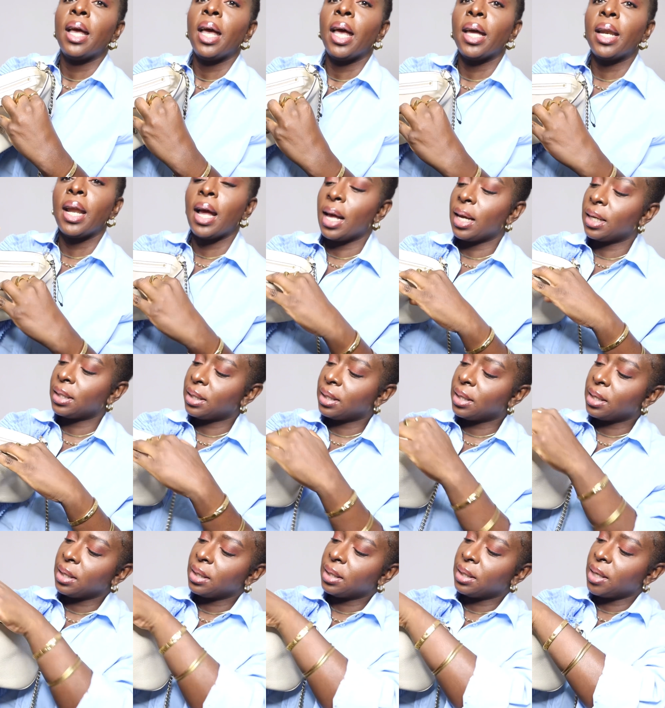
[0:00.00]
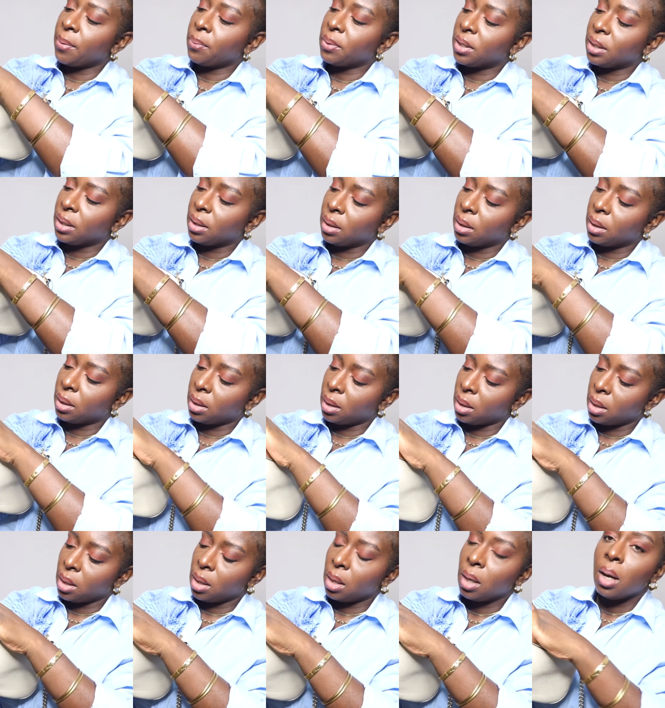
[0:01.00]
it has the zipped
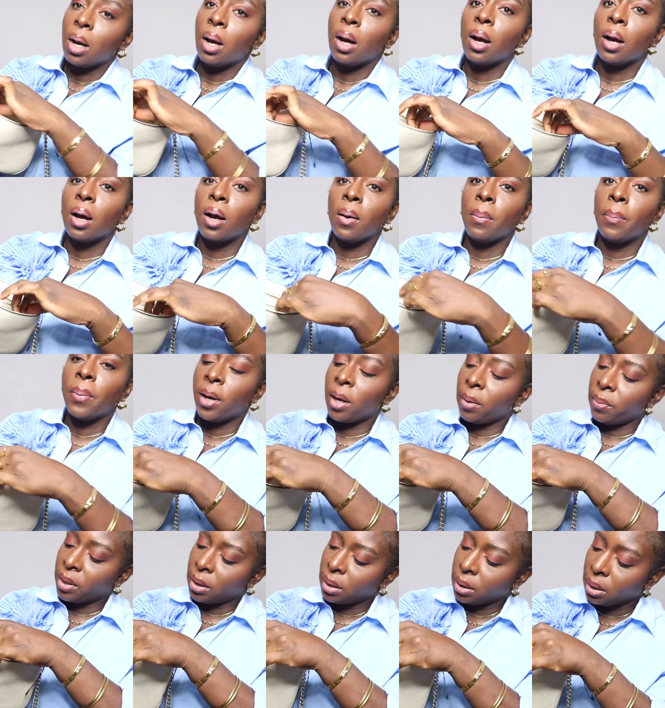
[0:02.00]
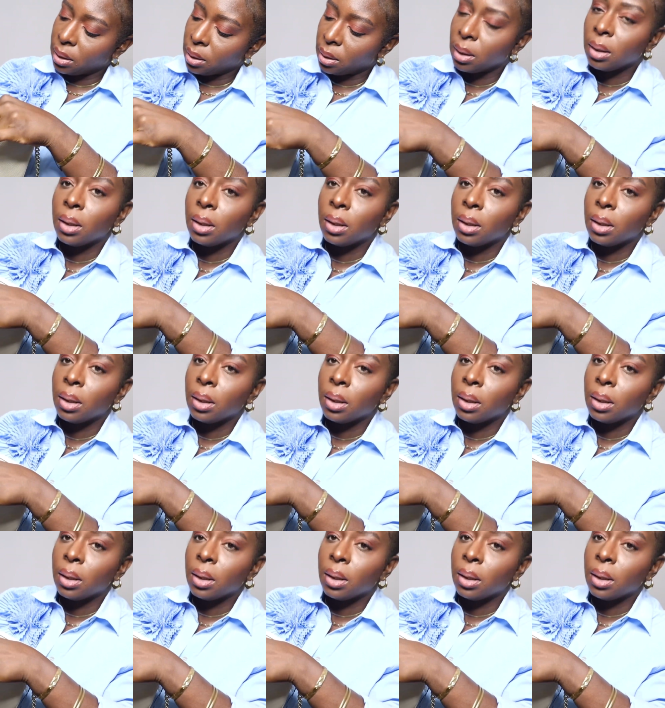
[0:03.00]
compartment,